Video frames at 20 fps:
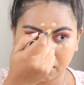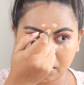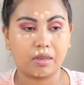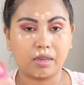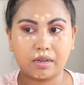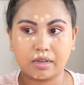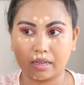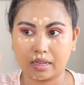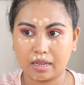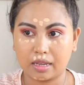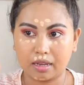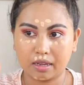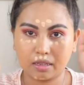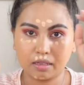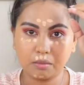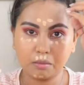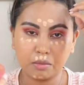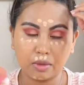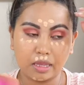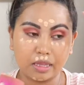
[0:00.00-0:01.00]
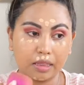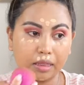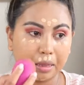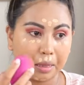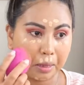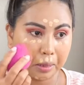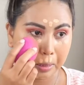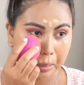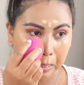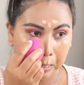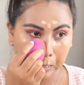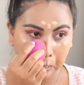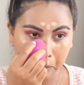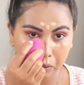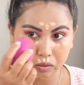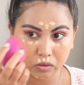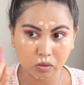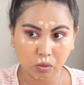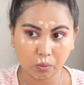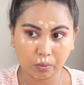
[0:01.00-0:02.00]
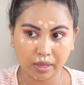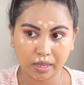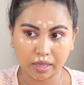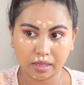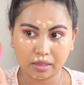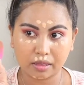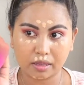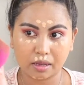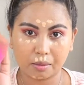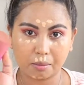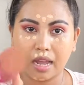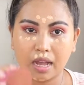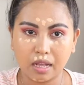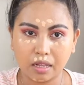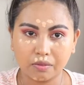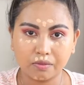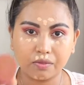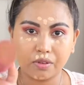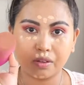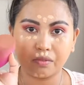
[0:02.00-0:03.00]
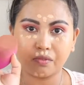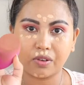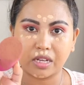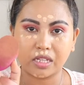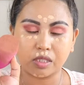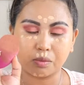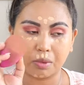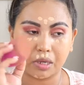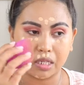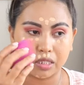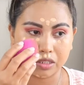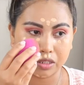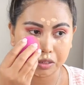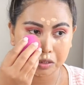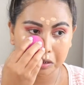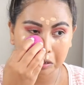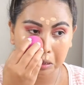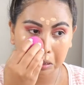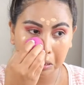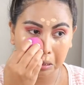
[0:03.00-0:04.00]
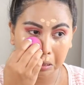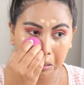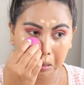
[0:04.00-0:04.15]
And again, blend that out with e.l.f. Face Sponge.